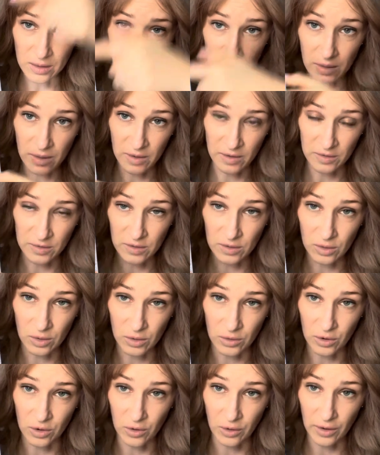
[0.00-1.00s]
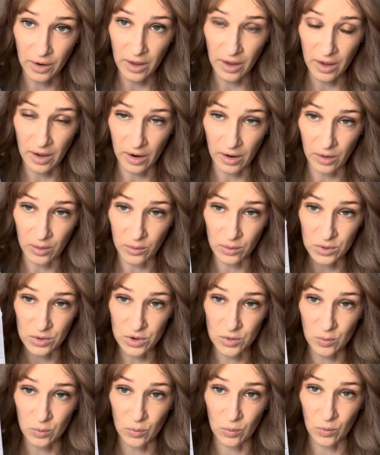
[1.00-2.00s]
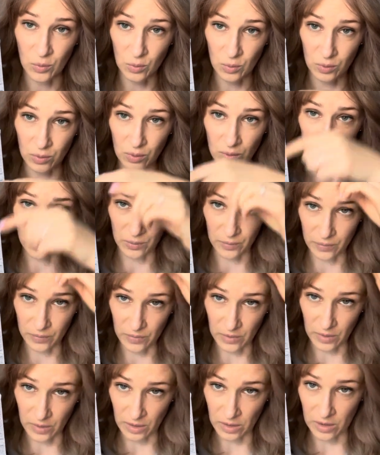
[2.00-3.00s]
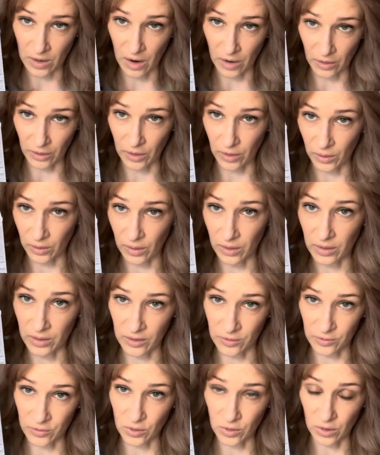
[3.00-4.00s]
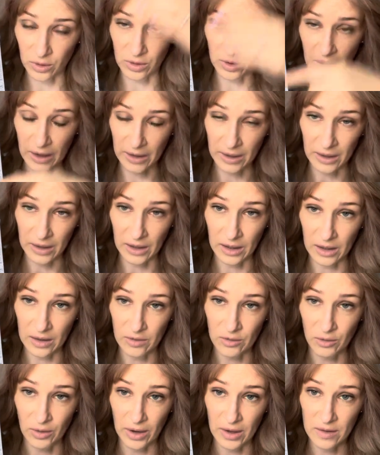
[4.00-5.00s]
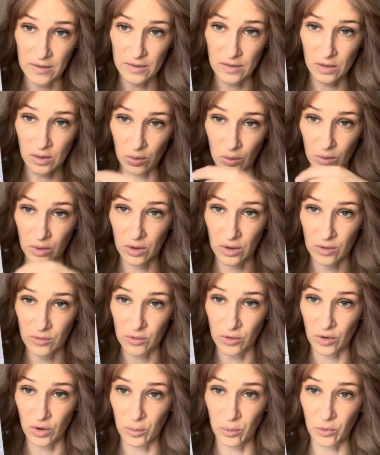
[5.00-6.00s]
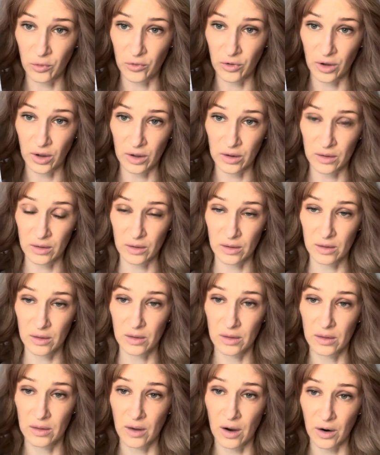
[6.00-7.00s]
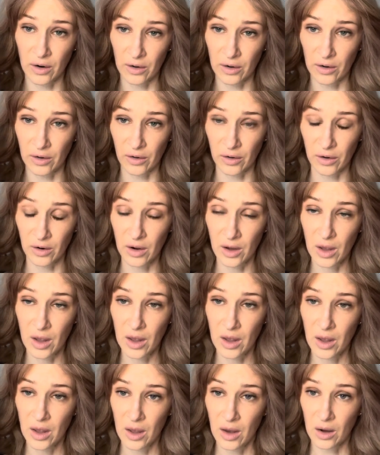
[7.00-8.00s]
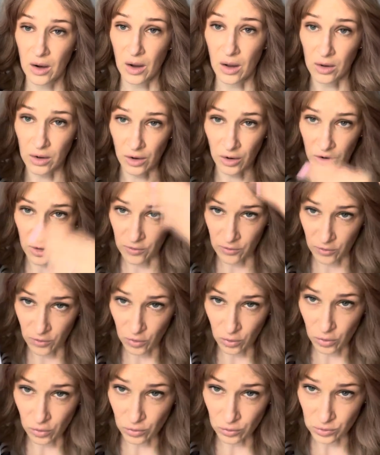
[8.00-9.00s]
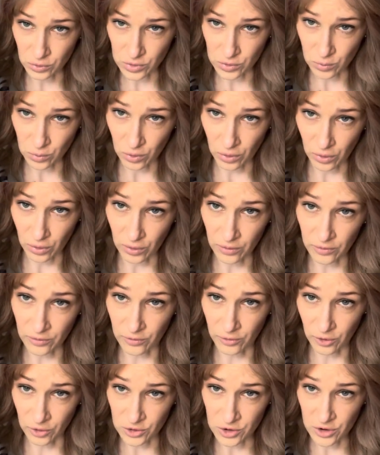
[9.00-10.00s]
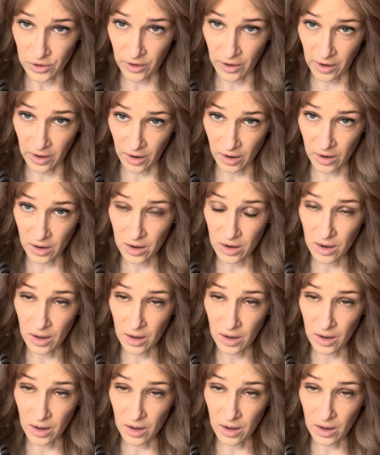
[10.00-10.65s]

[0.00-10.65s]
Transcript: this on your hair, which the darker if you're lightening it, right? So if you're removing darker color, if your roots were virgin hair